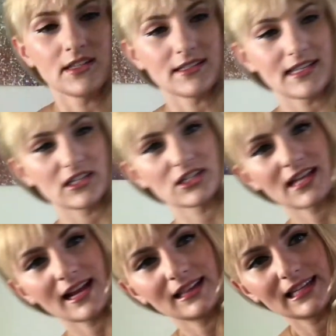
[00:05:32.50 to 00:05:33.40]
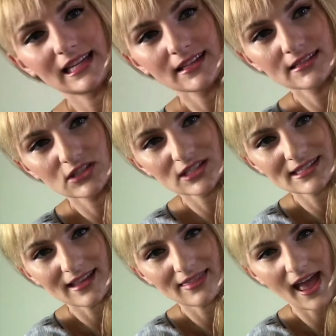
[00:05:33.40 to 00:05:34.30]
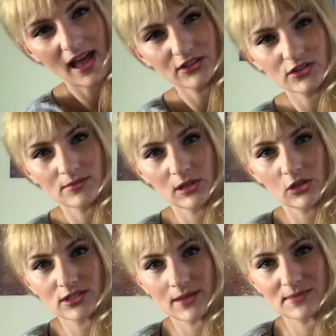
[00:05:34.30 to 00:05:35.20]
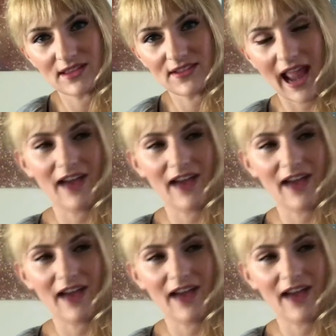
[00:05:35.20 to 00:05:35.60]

So you can see it just kind of links just like that. I'll do some close-ups of it